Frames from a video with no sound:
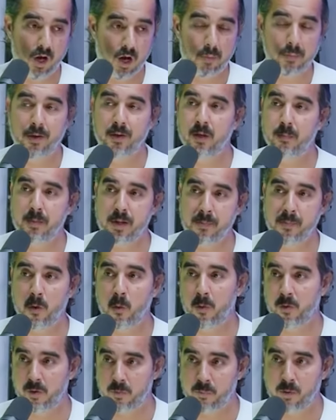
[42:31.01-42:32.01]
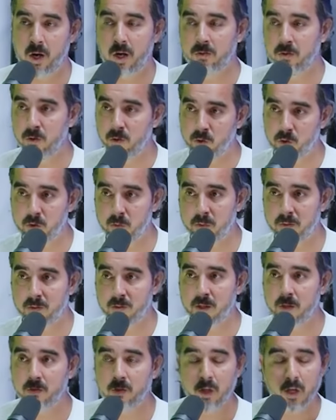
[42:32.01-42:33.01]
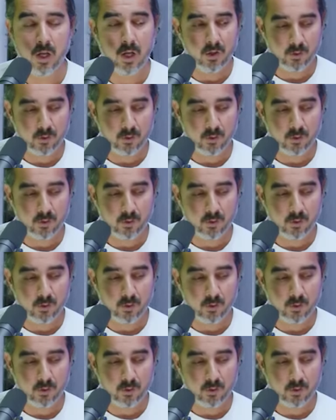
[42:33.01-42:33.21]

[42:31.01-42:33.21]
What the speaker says: to help other people with their products and services,